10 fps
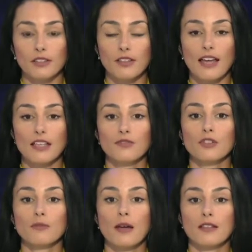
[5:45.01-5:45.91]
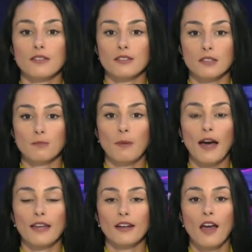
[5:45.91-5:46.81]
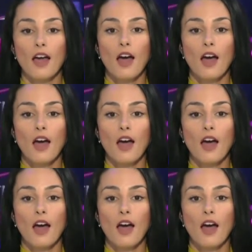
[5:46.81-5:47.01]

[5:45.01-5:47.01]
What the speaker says: in the last few months, despite